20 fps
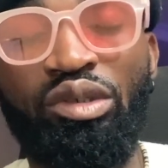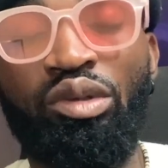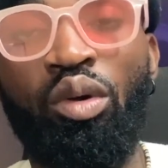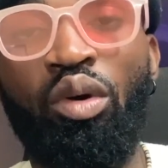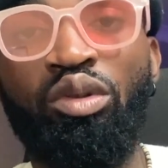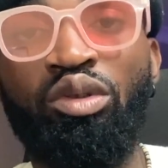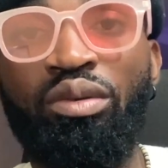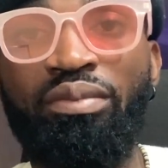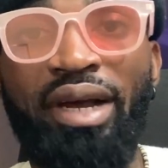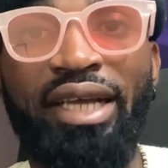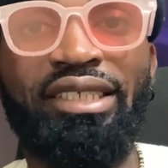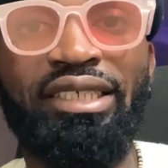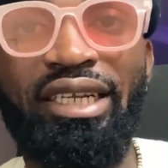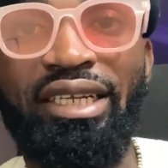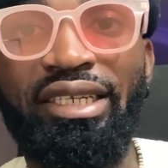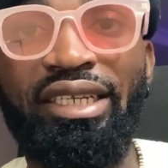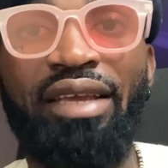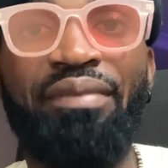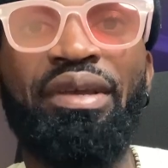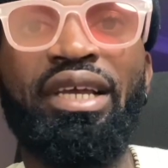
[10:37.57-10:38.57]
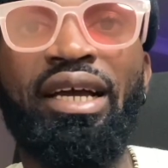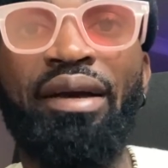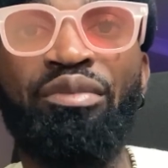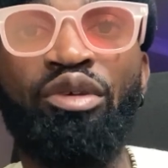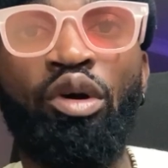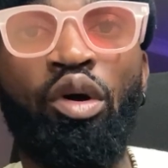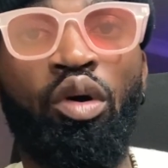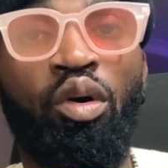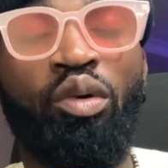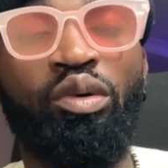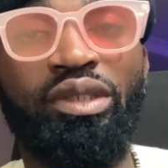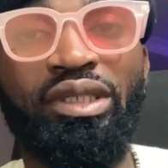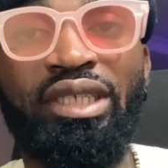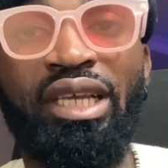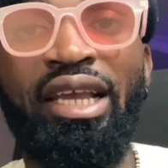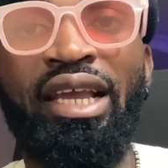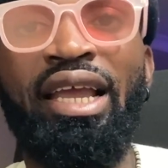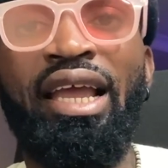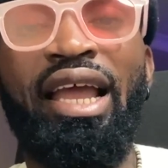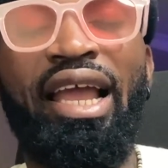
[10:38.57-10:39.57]
So automatically they become your host,
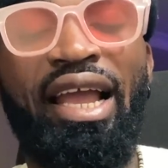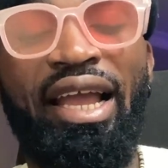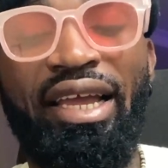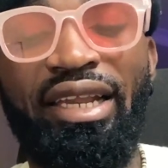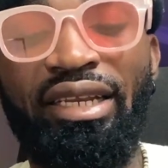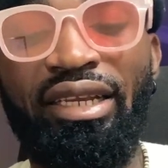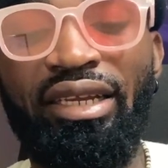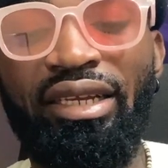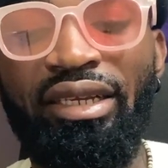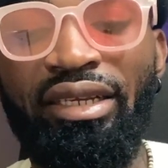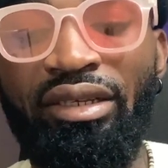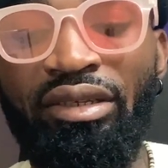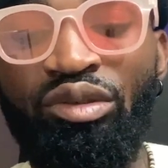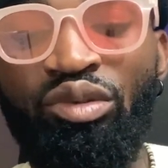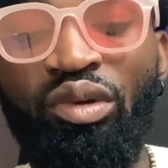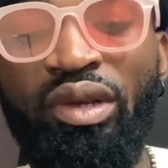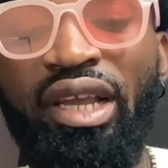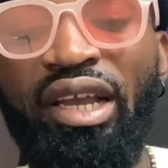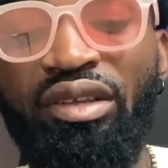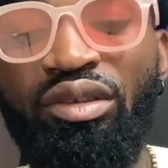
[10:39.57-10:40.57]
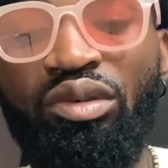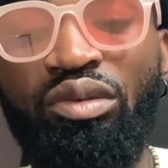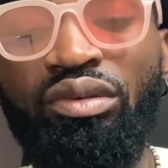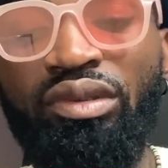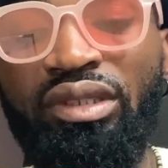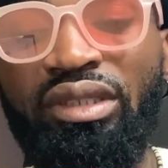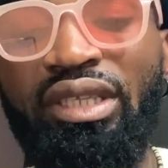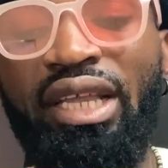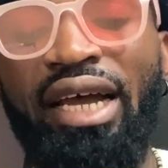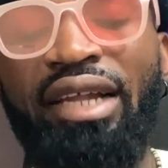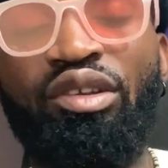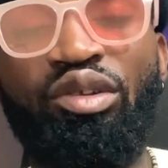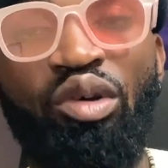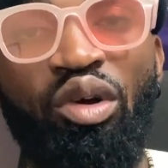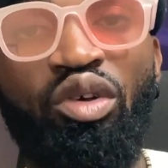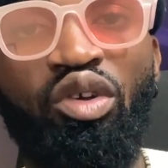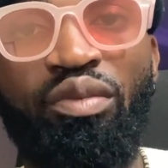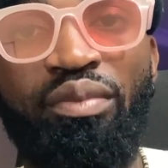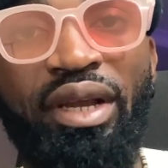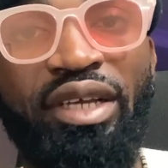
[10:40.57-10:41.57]
and you can use that
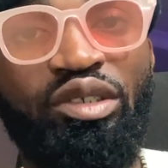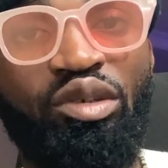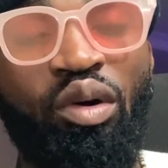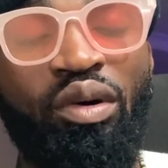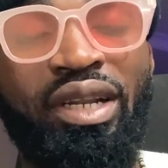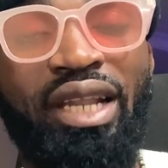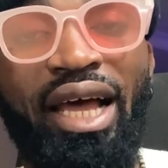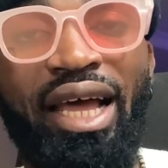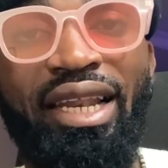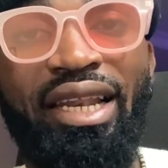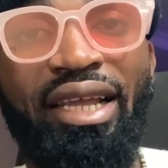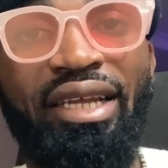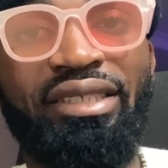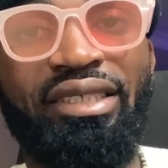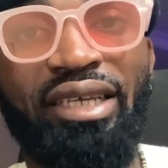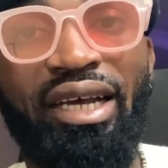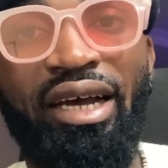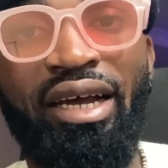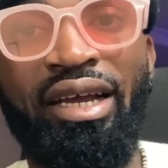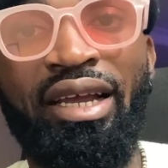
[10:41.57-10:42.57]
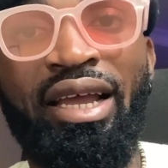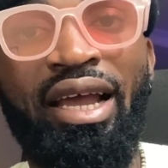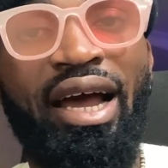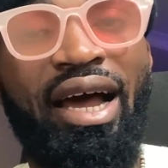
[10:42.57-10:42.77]
document or that letter